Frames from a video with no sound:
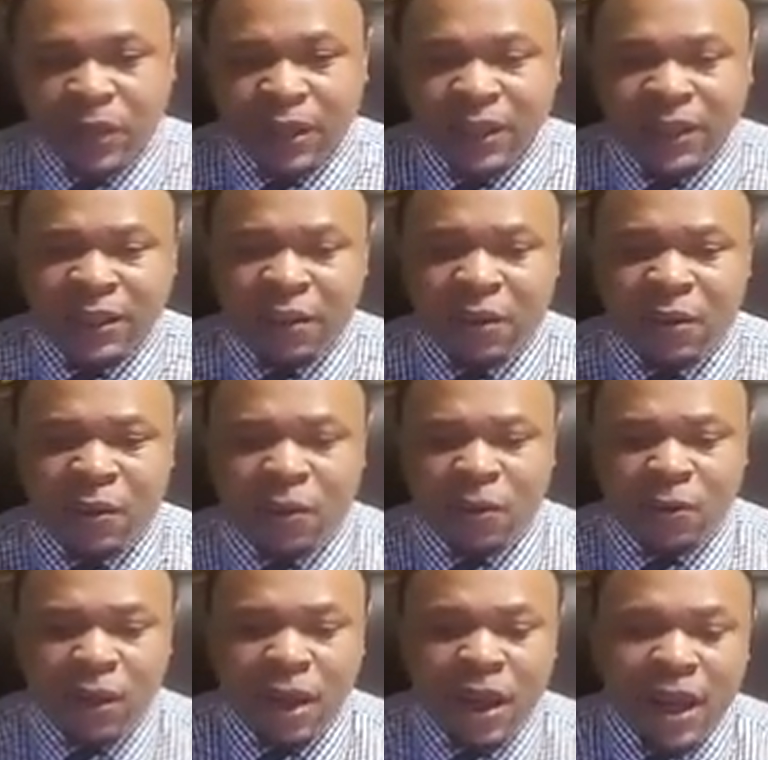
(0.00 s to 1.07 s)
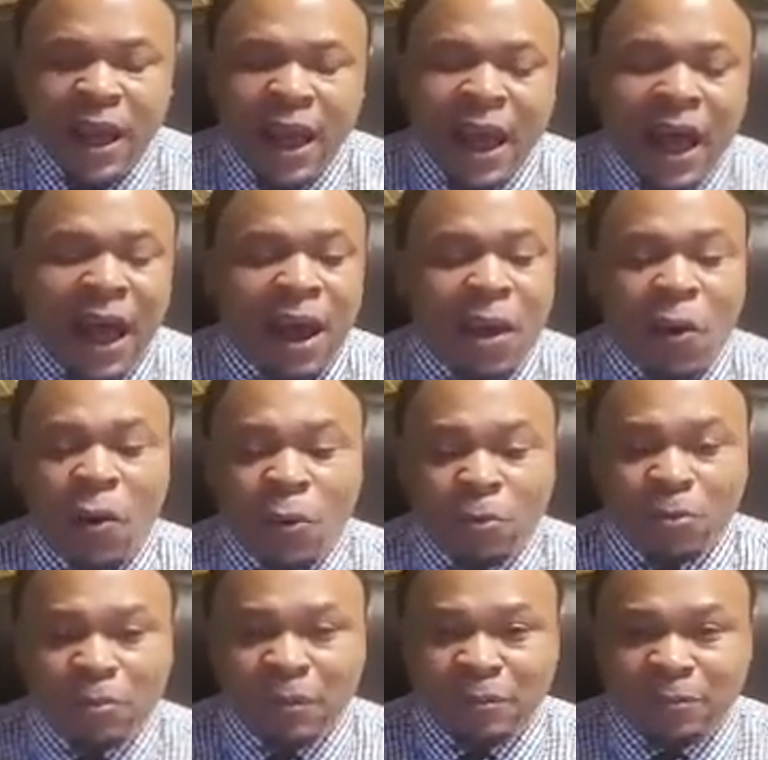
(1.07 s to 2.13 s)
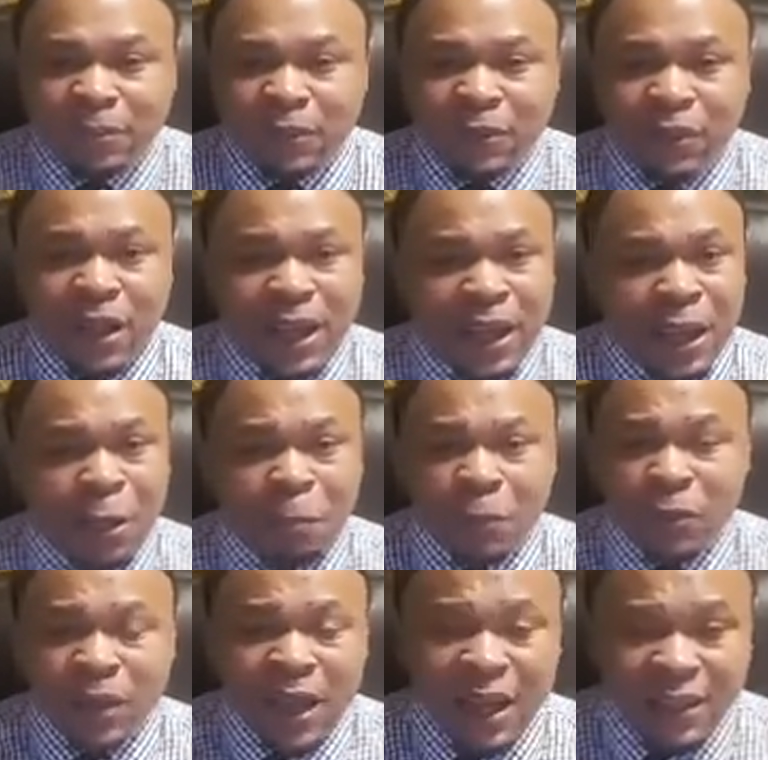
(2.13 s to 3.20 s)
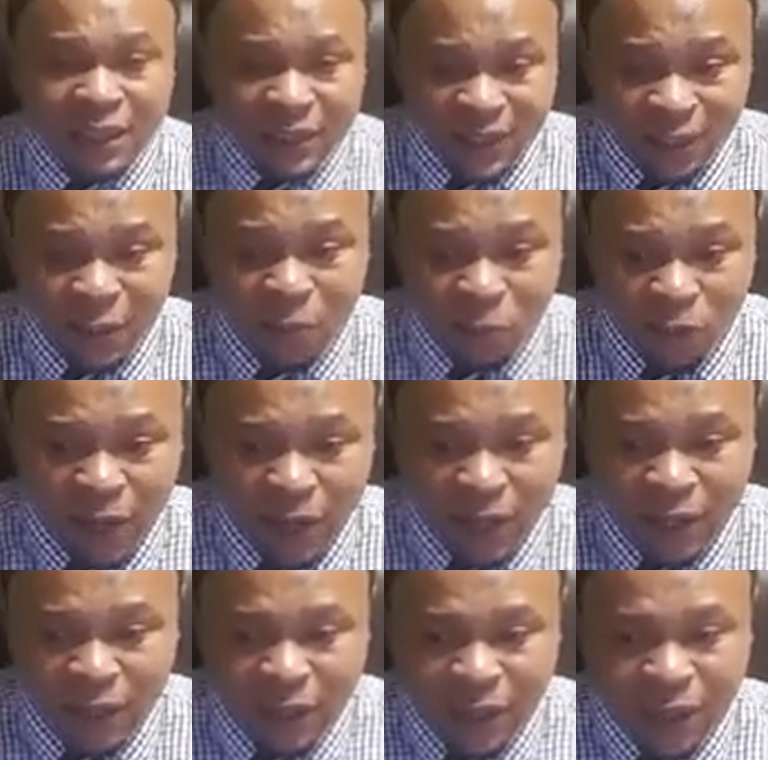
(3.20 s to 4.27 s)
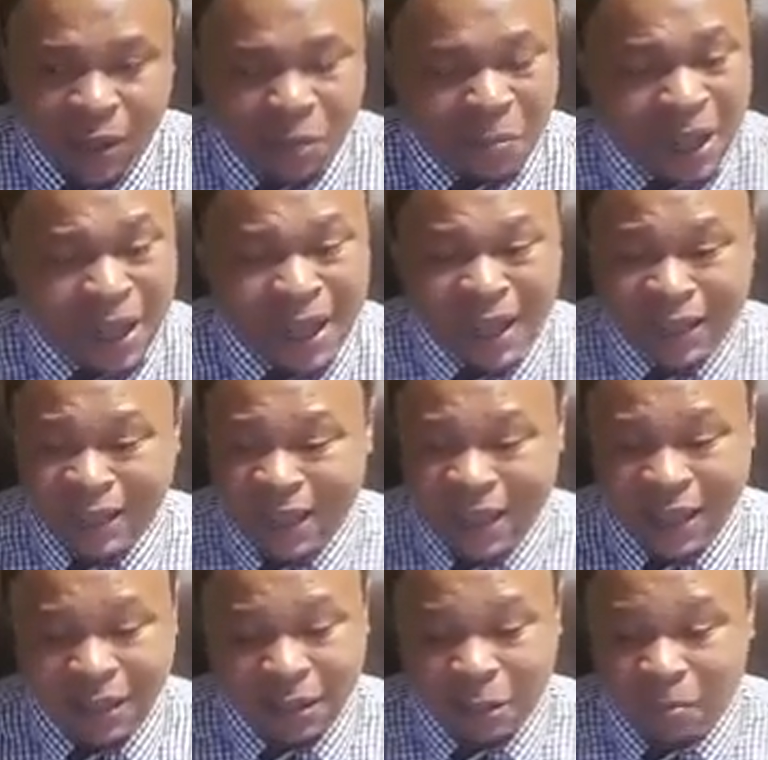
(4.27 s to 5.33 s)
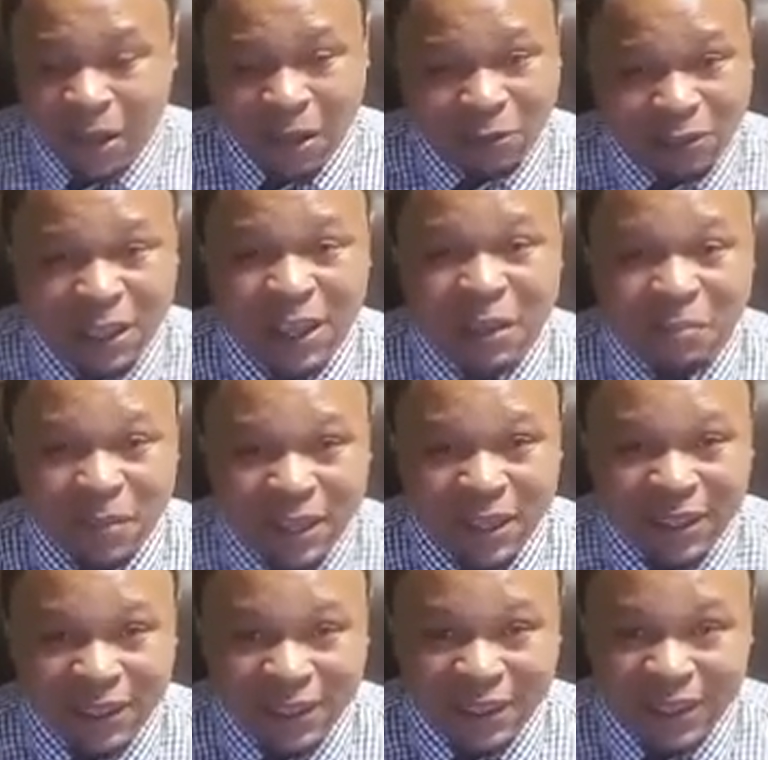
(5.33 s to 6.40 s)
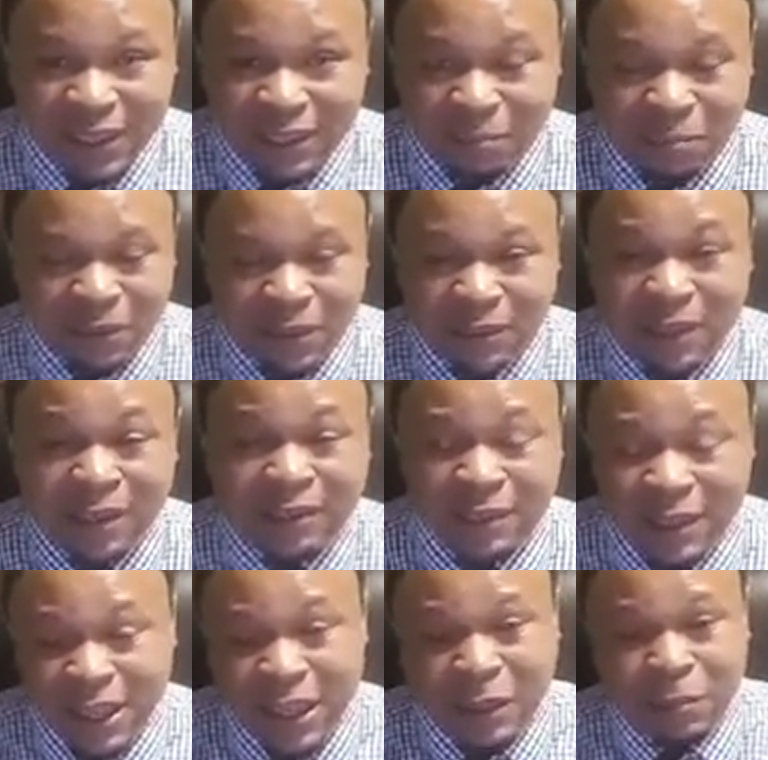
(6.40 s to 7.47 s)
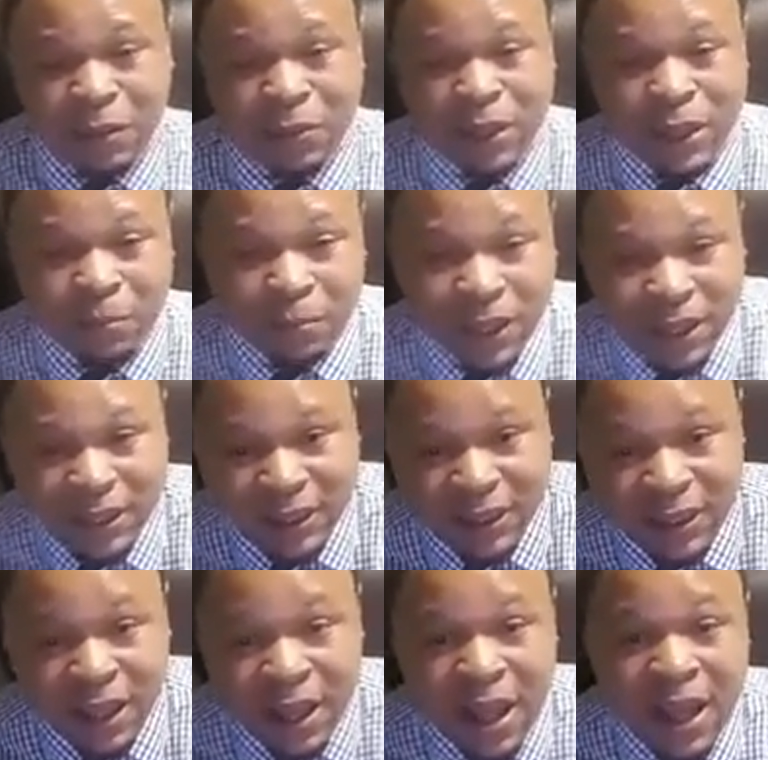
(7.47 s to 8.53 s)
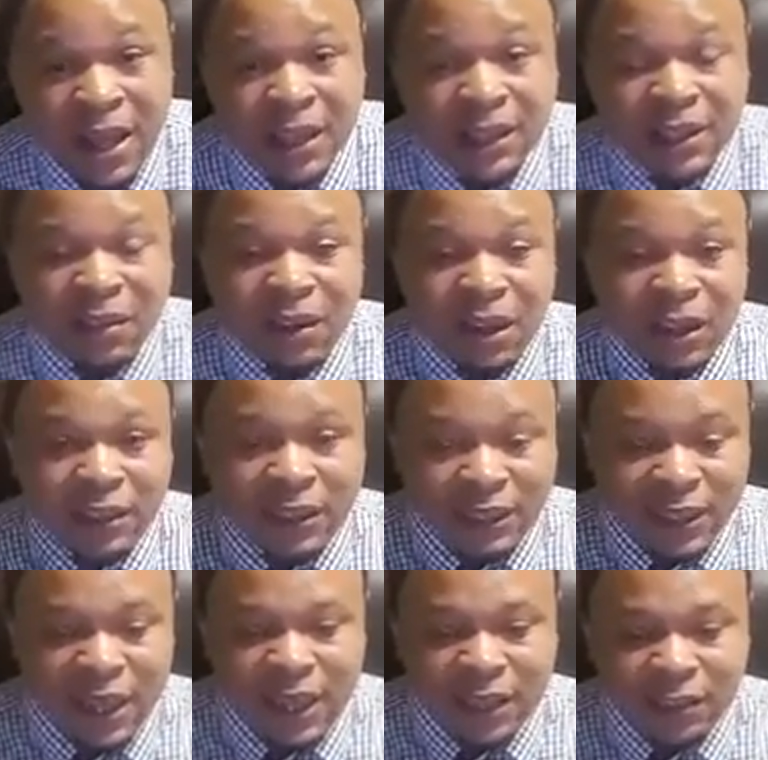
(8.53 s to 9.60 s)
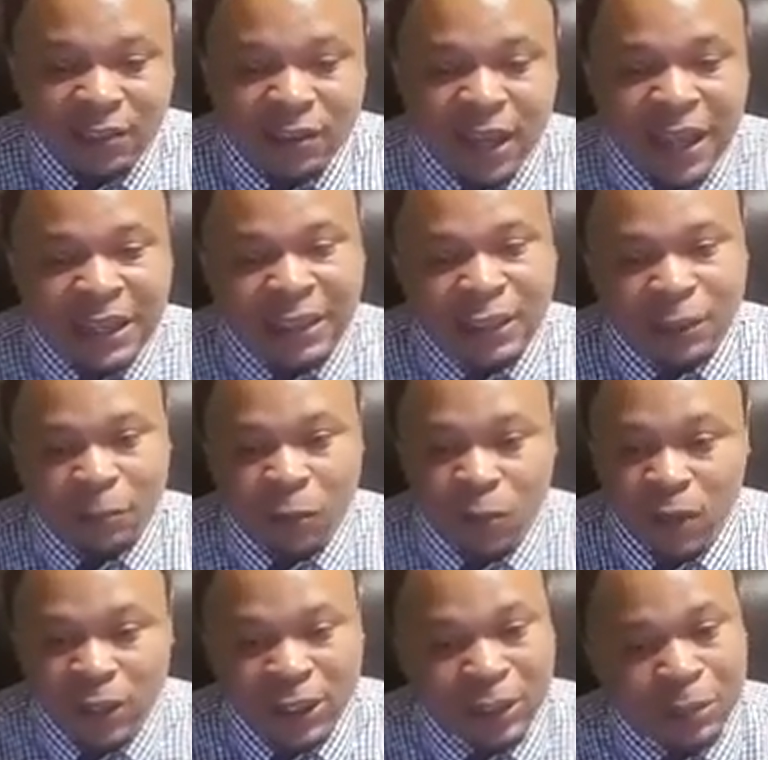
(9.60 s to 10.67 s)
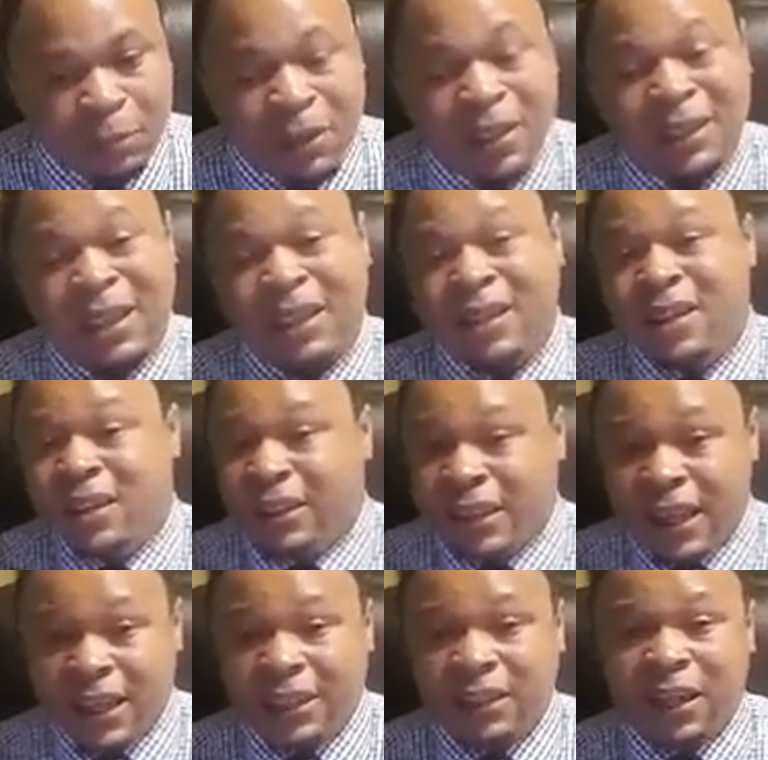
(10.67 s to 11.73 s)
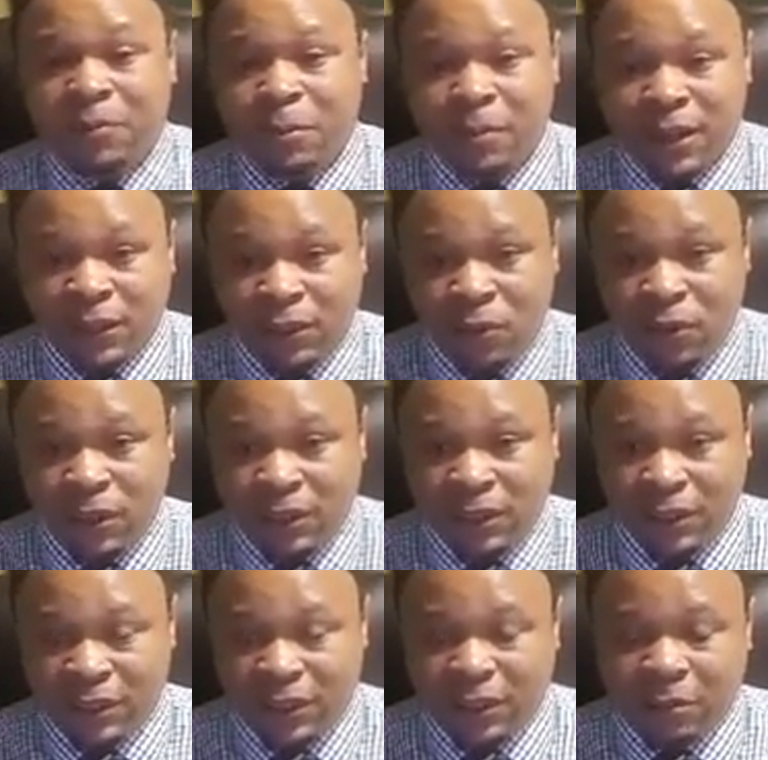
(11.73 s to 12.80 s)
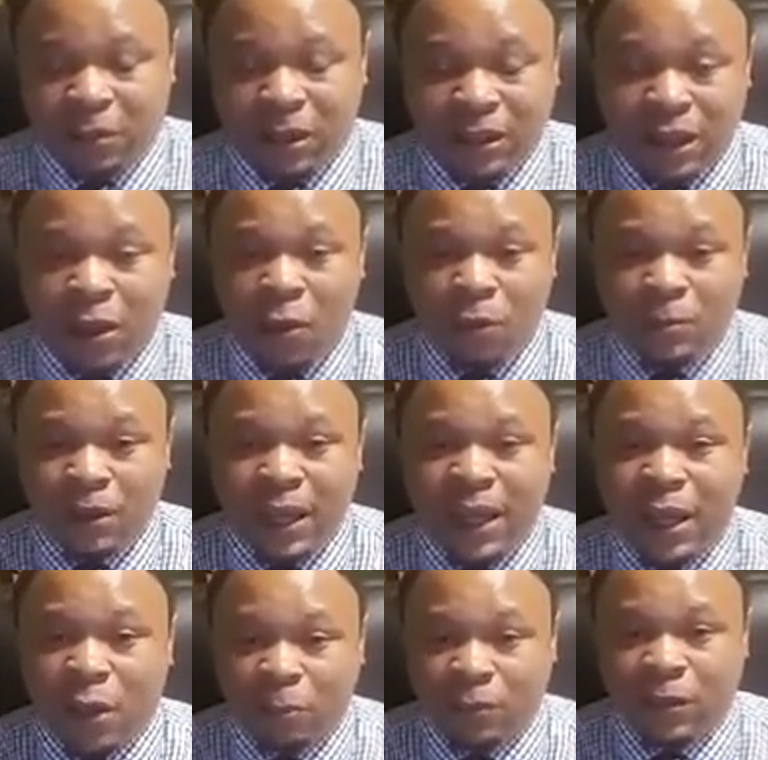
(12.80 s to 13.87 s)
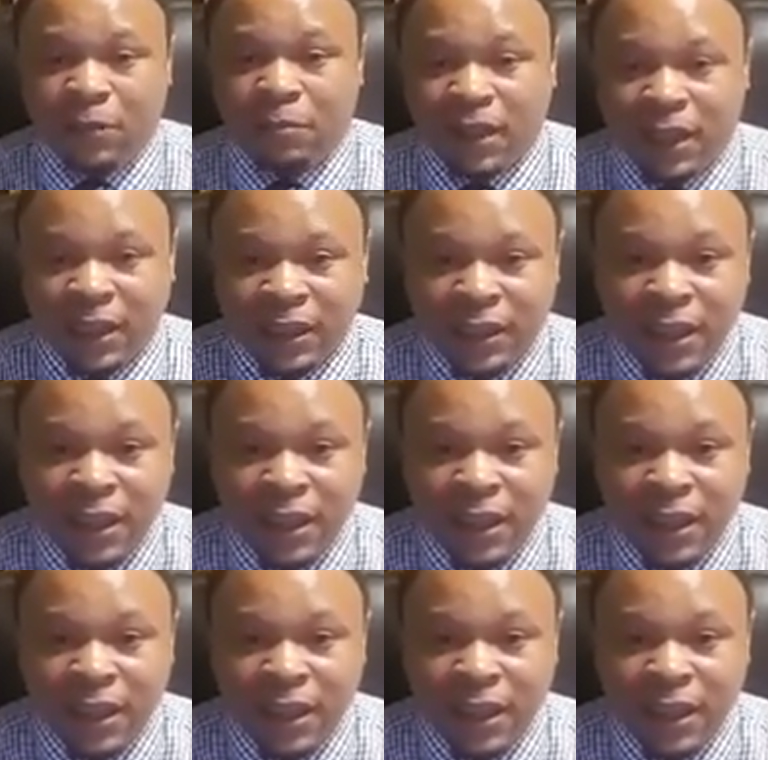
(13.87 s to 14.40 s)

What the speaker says: So I hope, I help you guys in some way. I had like about 10 minutes and today's been really busy. So I decided to answer some questions because I couldn't answer everybody's questions, and I hope that helps somebody.